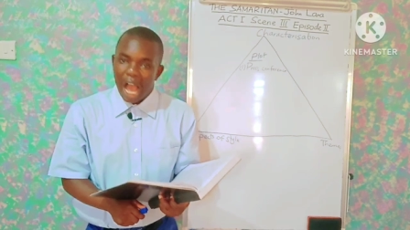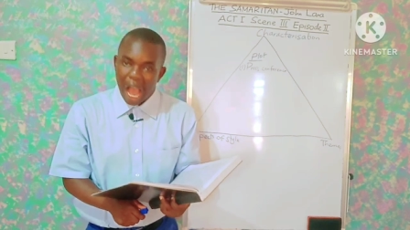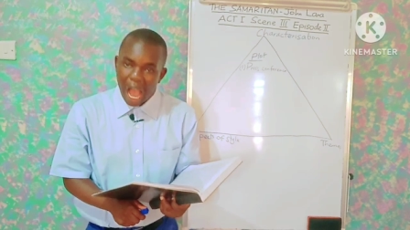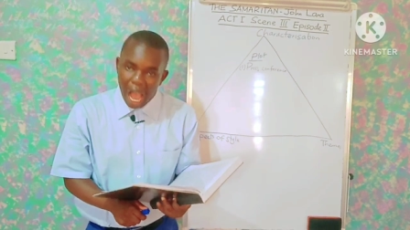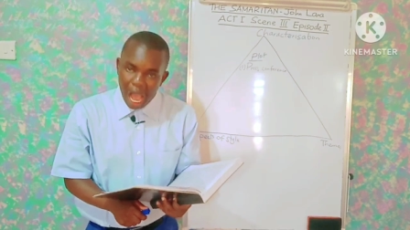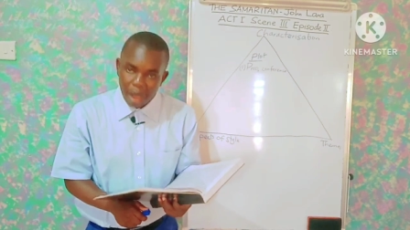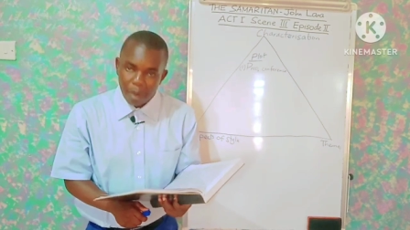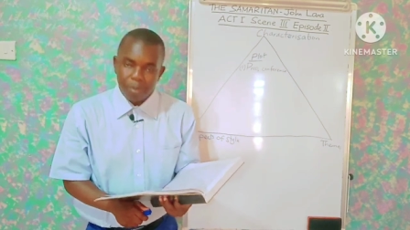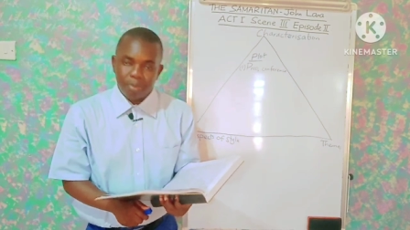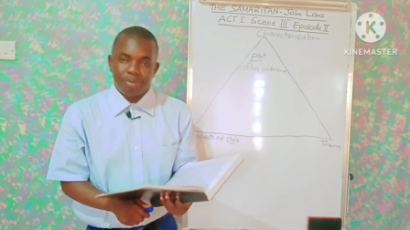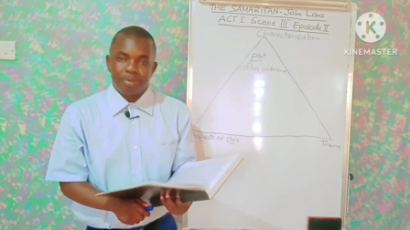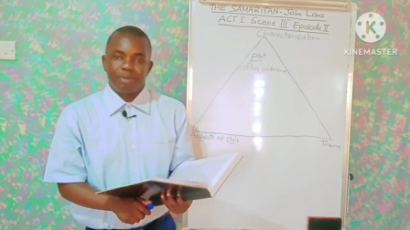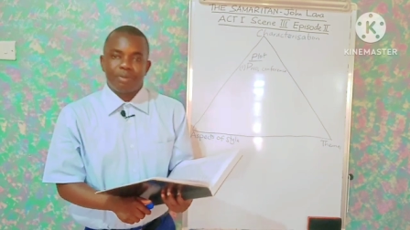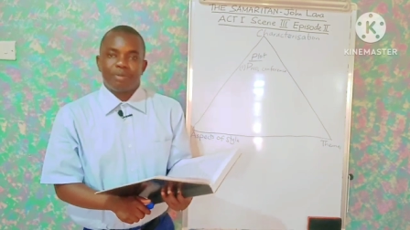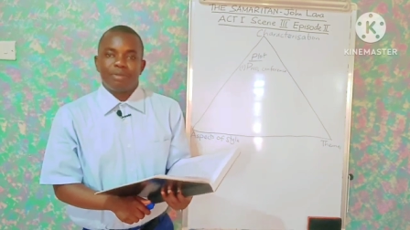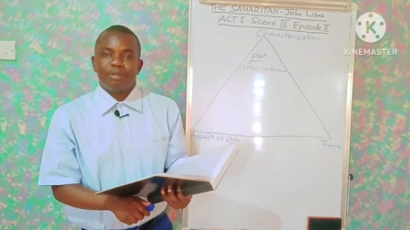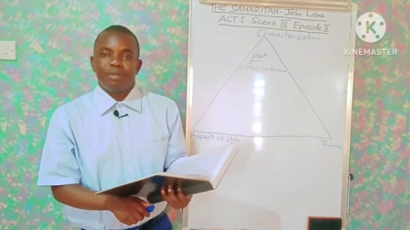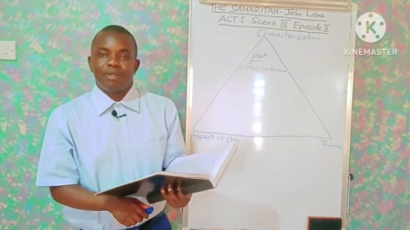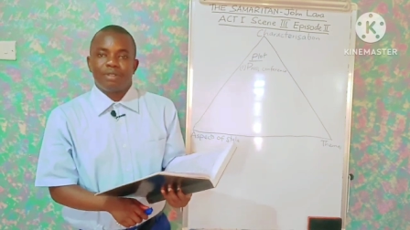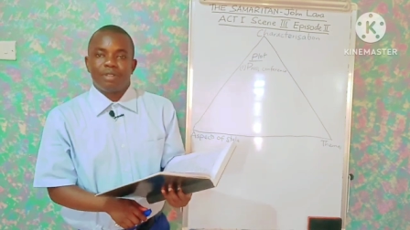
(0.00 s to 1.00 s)
app,
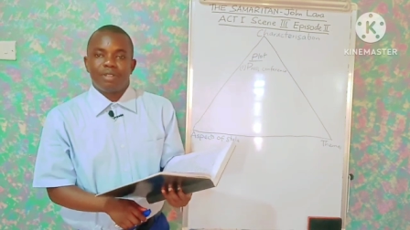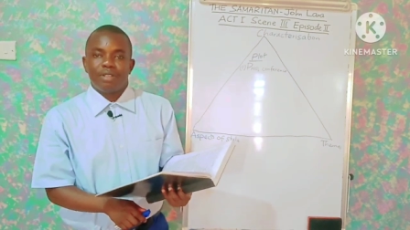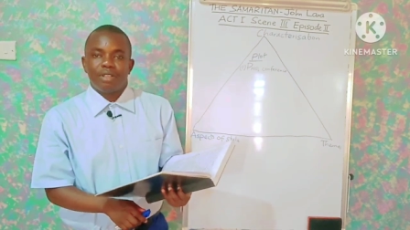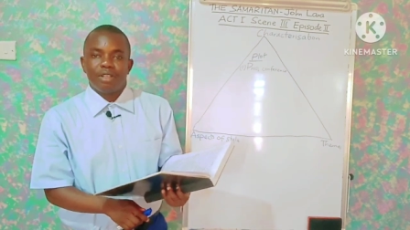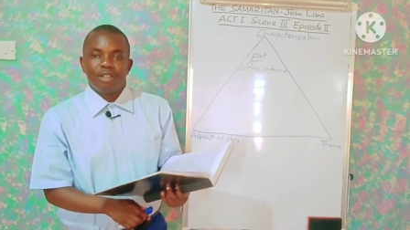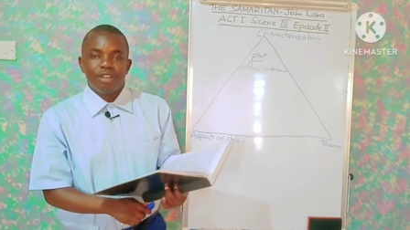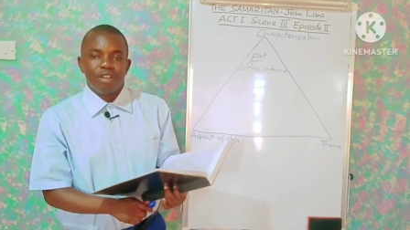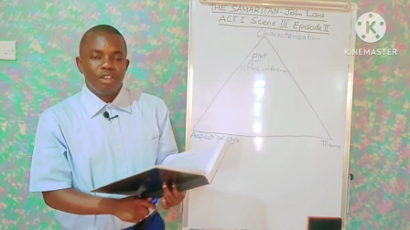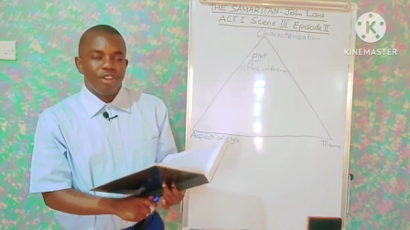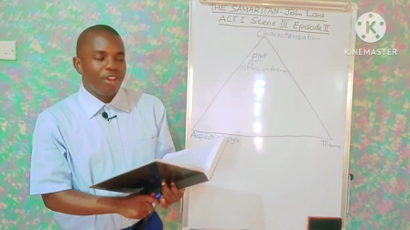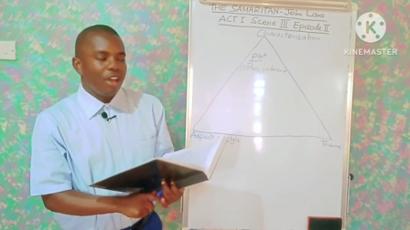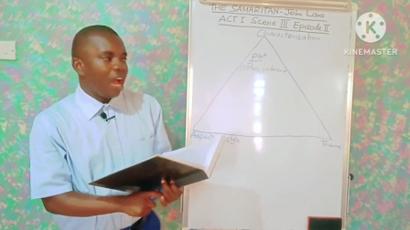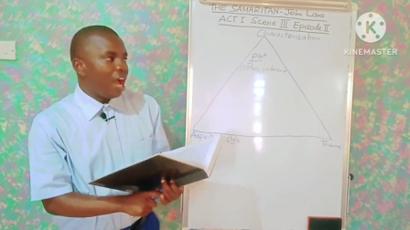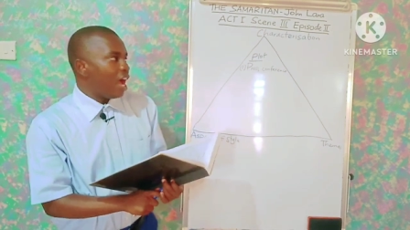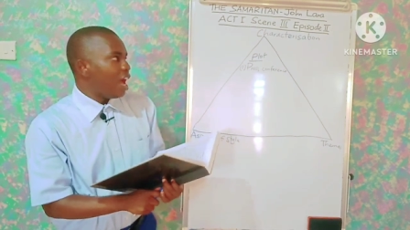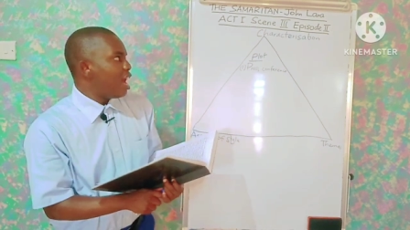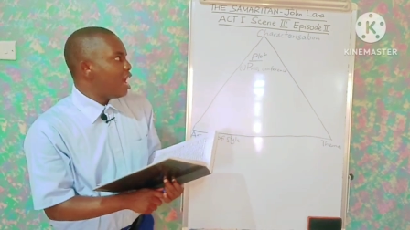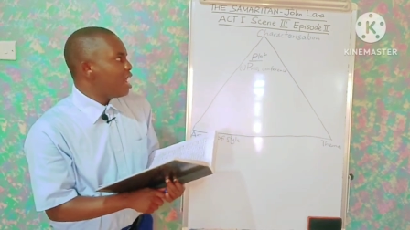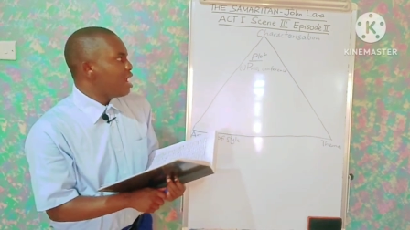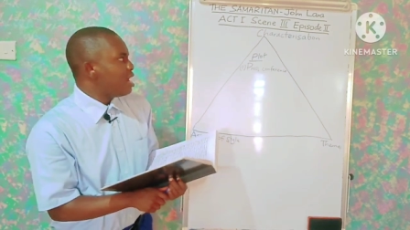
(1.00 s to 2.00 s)

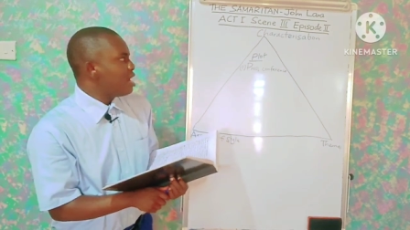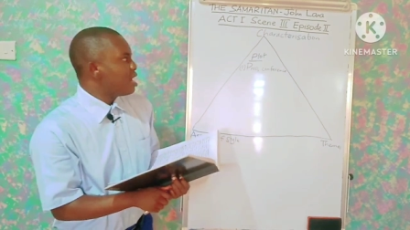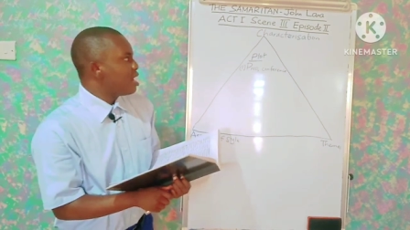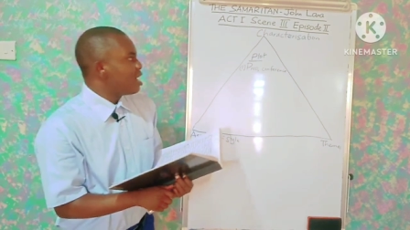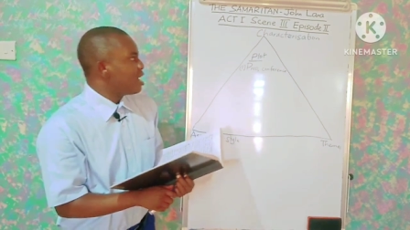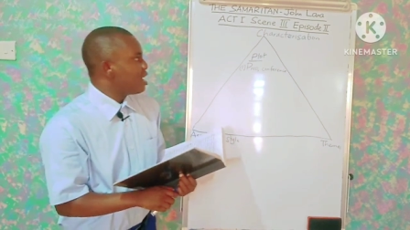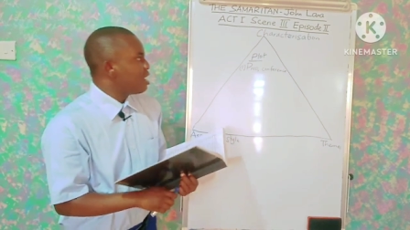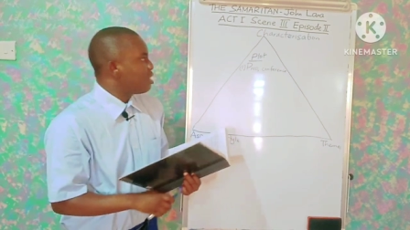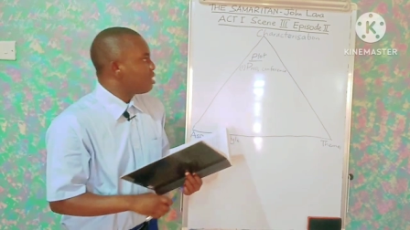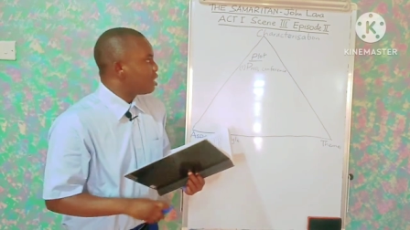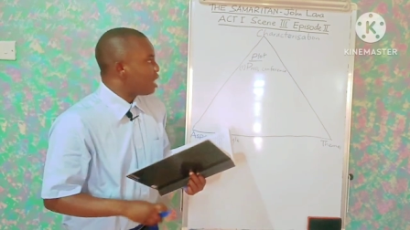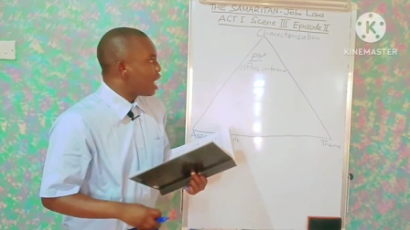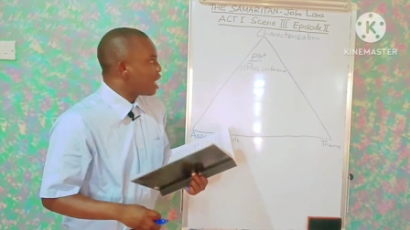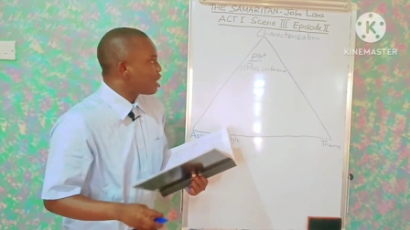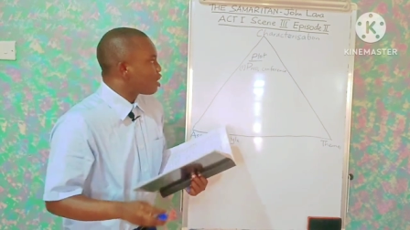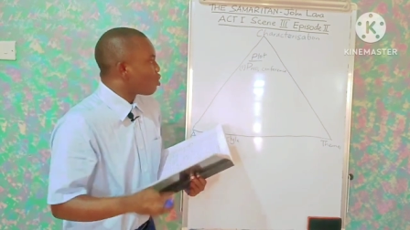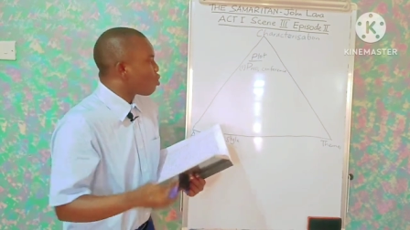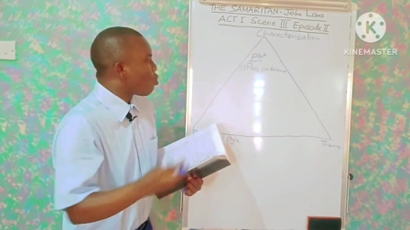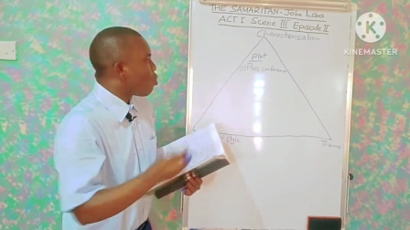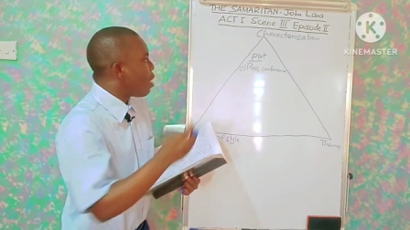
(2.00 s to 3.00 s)
And uh,
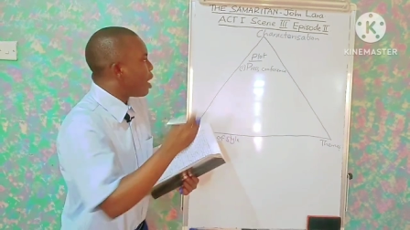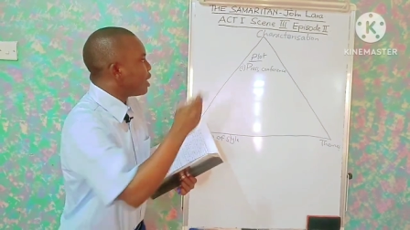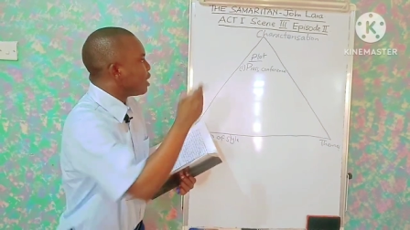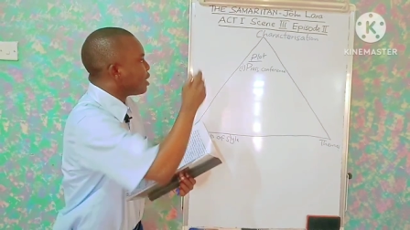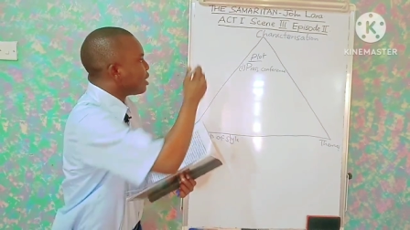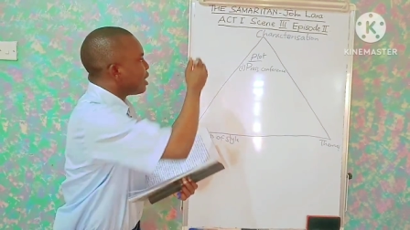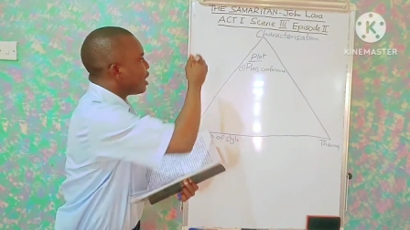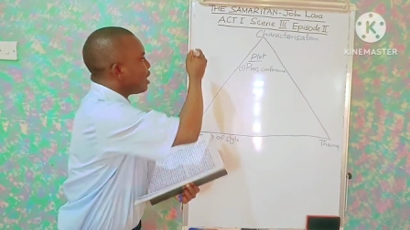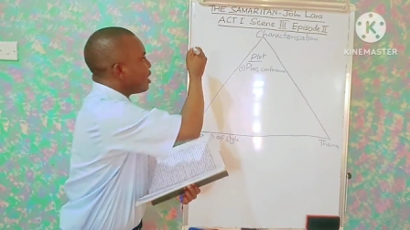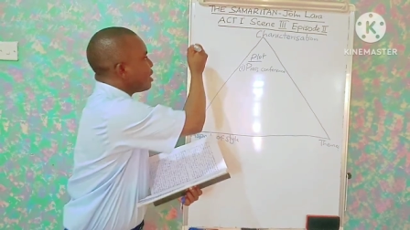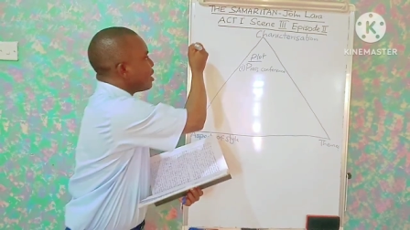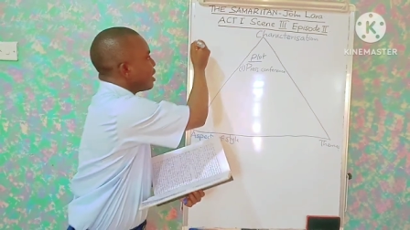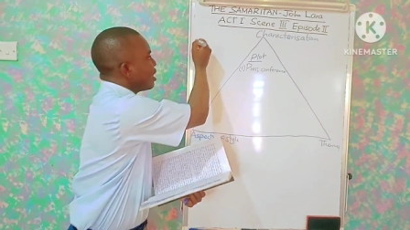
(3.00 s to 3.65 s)
that quite tells